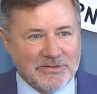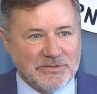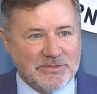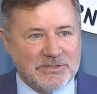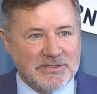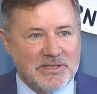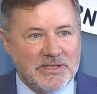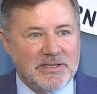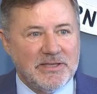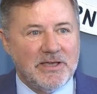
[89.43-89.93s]

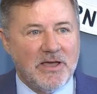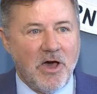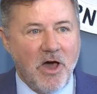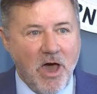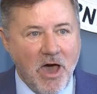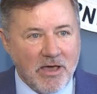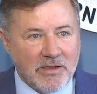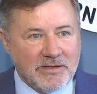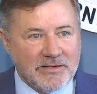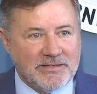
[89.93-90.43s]
Walters
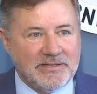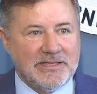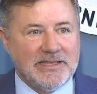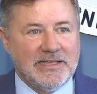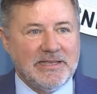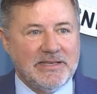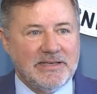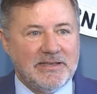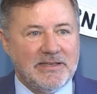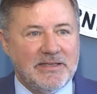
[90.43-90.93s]
for
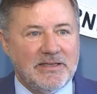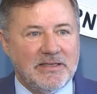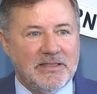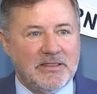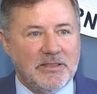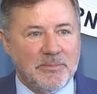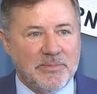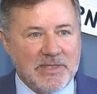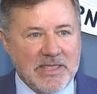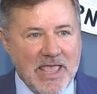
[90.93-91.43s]
withholding
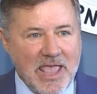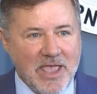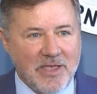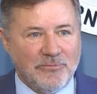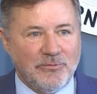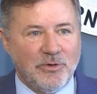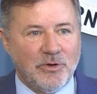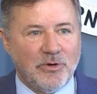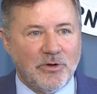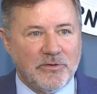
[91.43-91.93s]
these funds,
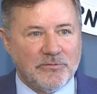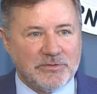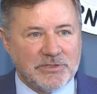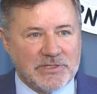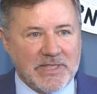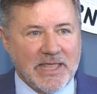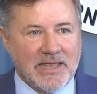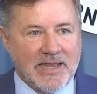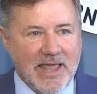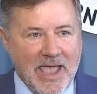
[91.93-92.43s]
saying in
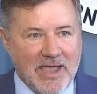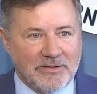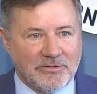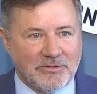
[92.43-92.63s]
part, quote,